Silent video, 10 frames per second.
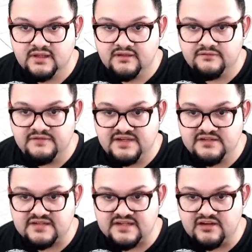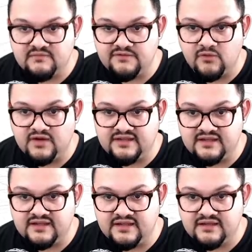features here before
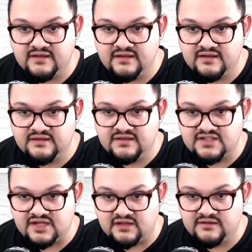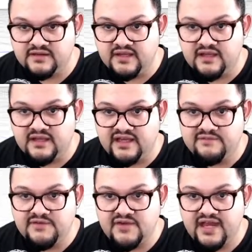I did the shell.
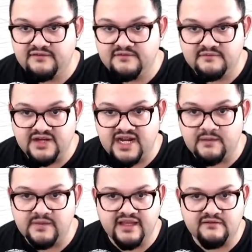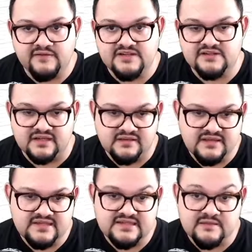If you have very complicated features like
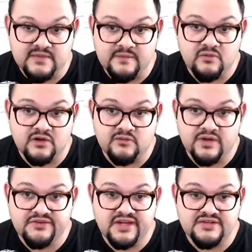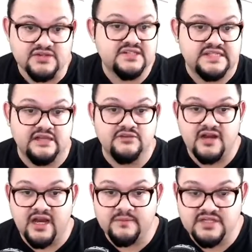this, it might be worthwhile to actually shell
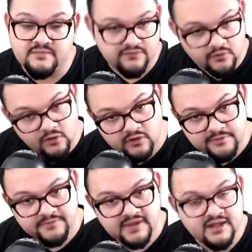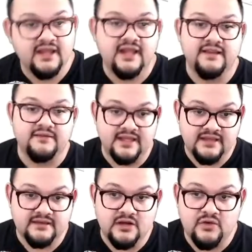your object before and
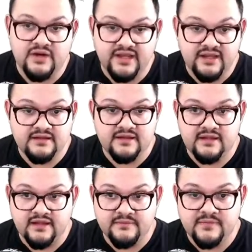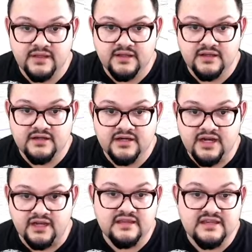then go and
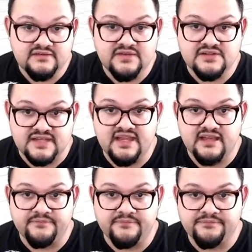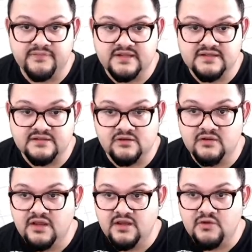cut these features in.
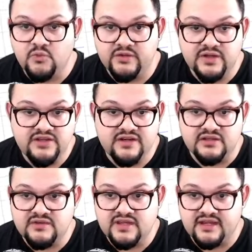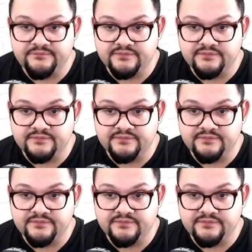So one way you can do that,